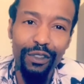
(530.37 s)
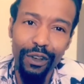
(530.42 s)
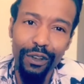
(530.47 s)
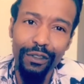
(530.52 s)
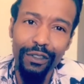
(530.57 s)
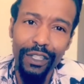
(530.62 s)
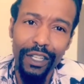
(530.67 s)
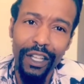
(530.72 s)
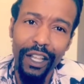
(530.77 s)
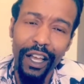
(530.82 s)
to look
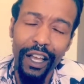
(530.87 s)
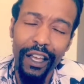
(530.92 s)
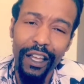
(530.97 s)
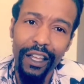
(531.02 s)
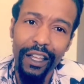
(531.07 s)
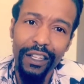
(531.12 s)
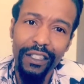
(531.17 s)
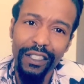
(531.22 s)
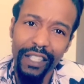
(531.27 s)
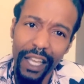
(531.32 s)
like,
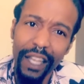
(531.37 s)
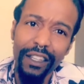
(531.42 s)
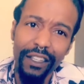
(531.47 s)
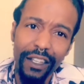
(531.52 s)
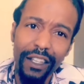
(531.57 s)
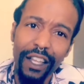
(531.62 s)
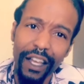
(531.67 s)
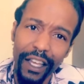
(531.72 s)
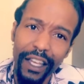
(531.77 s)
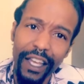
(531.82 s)
that look
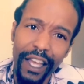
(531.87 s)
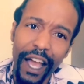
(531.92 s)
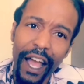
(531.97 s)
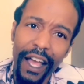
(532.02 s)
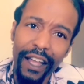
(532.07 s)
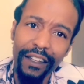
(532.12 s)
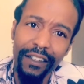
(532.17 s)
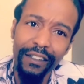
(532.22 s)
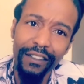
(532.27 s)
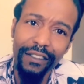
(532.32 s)
like
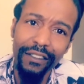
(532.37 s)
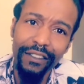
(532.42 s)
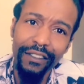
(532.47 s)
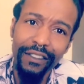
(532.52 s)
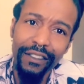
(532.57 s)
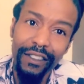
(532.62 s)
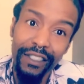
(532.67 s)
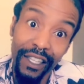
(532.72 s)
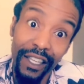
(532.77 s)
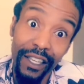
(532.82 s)
cotton.
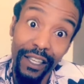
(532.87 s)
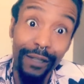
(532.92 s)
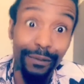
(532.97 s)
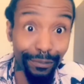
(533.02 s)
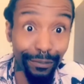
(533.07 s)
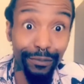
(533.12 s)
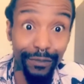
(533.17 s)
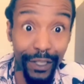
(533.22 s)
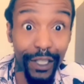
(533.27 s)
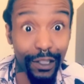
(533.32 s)
Yeah,
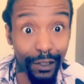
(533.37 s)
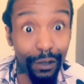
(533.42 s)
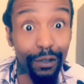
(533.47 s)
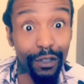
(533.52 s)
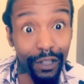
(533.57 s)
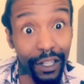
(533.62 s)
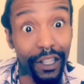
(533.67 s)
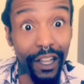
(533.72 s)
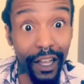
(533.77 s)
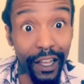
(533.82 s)
they do look
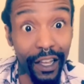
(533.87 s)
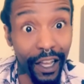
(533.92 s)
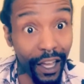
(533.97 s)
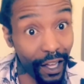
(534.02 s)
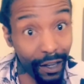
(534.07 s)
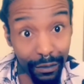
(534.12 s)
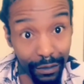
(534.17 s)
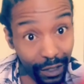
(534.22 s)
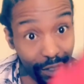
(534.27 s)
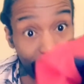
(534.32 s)
like cotton.
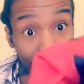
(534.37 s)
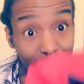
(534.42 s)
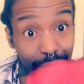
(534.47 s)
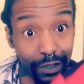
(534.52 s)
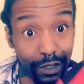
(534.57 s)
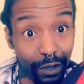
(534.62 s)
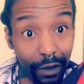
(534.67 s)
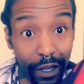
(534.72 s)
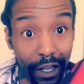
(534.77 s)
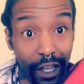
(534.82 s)
This was showing
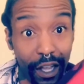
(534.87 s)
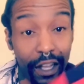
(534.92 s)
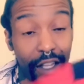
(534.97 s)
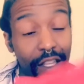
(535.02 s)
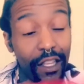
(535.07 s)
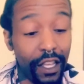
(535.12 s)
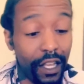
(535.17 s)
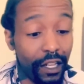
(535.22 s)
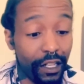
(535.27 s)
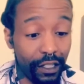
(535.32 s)
cotton.
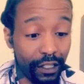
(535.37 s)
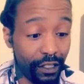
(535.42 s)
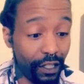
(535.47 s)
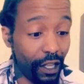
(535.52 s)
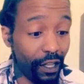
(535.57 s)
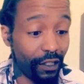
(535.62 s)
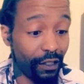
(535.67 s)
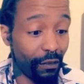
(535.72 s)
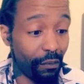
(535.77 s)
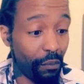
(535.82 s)
This is like some
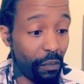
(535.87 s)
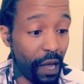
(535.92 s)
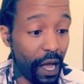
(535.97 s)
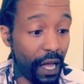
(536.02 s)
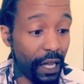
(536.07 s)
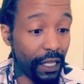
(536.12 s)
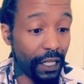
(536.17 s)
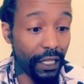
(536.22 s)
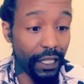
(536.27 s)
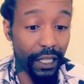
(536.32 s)

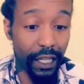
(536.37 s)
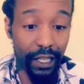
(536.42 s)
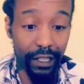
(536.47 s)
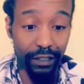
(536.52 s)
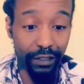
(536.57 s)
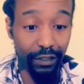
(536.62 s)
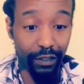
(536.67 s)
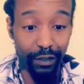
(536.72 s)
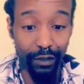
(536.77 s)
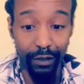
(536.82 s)

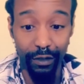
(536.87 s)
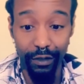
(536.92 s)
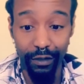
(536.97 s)
polyester.